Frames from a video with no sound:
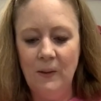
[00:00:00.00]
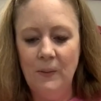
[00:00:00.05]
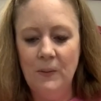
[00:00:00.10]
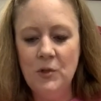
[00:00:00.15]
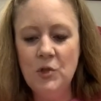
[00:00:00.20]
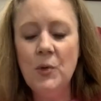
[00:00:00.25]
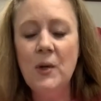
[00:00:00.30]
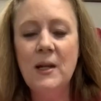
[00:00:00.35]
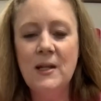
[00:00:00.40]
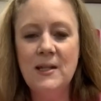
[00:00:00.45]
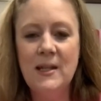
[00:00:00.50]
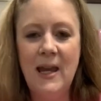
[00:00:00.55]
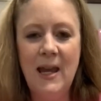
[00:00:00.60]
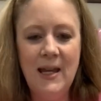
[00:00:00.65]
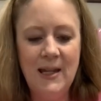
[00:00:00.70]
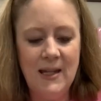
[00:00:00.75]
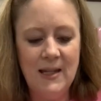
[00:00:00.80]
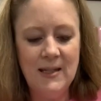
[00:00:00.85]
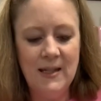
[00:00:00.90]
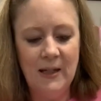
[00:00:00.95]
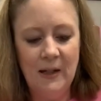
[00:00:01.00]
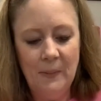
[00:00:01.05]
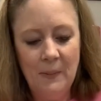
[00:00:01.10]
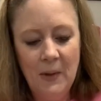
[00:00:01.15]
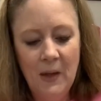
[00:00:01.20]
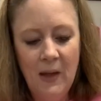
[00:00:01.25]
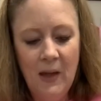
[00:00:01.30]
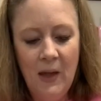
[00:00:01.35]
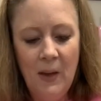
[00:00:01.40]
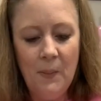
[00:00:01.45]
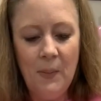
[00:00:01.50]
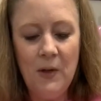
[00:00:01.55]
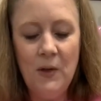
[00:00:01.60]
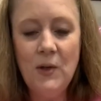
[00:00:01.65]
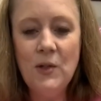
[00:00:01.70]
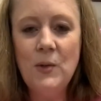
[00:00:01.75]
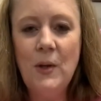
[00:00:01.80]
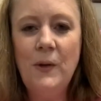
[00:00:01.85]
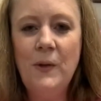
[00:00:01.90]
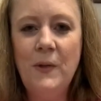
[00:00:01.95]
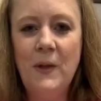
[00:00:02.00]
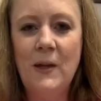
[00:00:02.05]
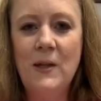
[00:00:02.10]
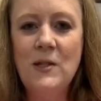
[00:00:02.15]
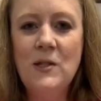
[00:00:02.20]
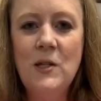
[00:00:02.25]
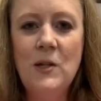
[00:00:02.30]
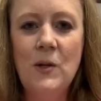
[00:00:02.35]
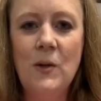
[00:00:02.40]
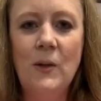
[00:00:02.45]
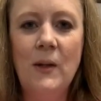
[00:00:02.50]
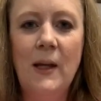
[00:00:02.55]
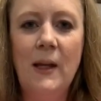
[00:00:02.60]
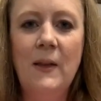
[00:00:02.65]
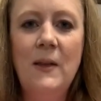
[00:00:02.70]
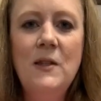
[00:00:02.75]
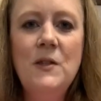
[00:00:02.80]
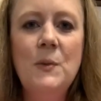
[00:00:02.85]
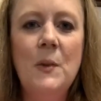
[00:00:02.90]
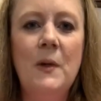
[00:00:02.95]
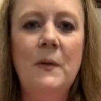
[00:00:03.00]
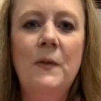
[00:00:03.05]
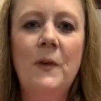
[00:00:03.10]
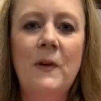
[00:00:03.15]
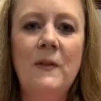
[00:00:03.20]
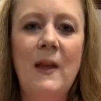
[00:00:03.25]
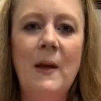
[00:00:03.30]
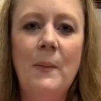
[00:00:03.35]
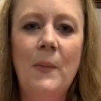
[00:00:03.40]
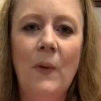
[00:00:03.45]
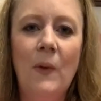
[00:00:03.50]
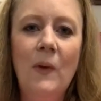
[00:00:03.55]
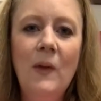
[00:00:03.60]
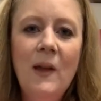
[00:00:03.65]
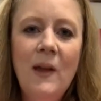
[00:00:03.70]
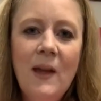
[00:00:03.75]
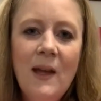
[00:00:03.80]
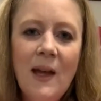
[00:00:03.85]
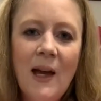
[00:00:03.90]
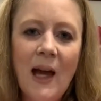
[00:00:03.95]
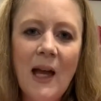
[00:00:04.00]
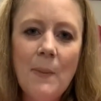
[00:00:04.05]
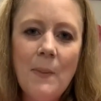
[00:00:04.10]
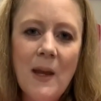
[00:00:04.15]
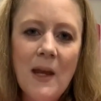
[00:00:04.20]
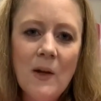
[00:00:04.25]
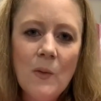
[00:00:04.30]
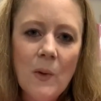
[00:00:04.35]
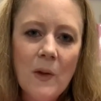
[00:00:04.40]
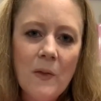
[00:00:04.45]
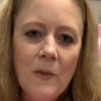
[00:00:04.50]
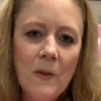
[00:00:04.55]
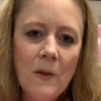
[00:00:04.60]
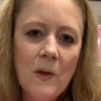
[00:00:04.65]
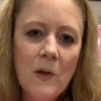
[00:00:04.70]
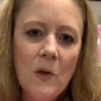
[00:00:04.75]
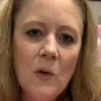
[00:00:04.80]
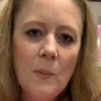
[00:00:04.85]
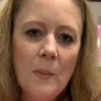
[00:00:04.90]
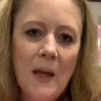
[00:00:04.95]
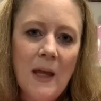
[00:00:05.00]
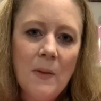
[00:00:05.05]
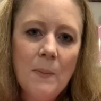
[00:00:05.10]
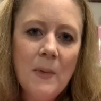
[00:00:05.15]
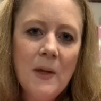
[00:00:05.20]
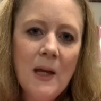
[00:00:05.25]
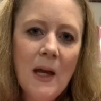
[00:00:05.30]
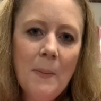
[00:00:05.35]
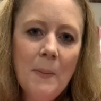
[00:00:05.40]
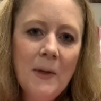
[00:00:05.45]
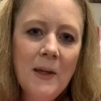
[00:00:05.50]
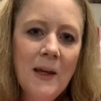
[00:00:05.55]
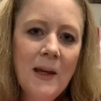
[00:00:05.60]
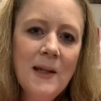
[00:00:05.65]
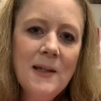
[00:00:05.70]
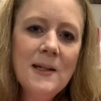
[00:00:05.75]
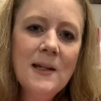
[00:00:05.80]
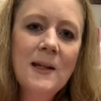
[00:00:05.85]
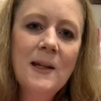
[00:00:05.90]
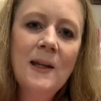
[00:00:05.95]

treats, candies in them, but you can do other things too. Like this one, for example, I made with the new Make Me Up kit,